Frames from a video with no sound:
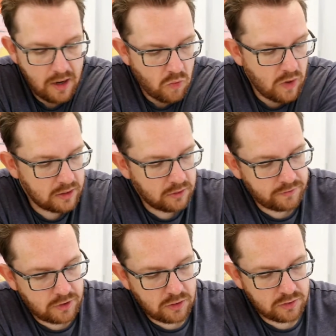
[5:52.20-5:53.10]
one
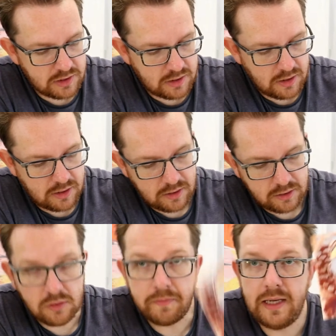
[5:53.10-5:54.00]
of those
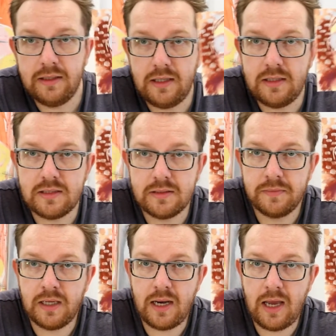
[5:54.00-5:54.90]
little paintings
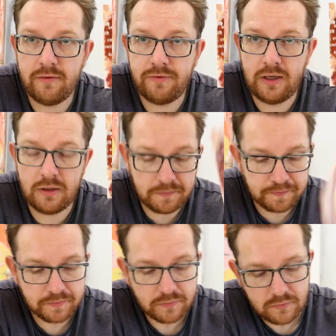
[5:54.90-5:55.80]
that I have here,
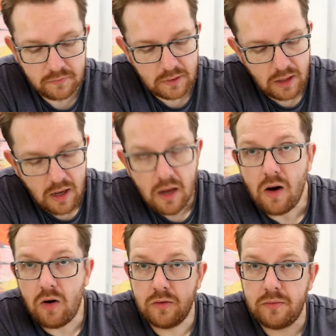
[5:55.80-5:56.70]

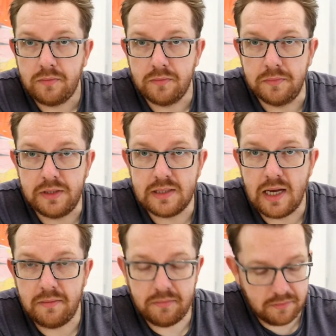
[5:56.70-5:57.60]
or
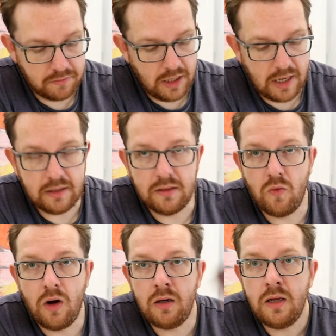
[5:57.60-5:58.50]
behind the
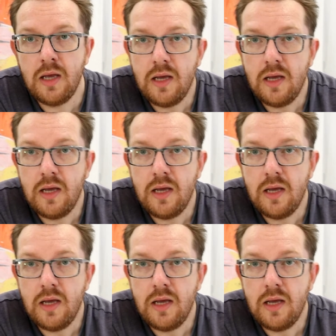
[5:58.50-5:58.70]
wall,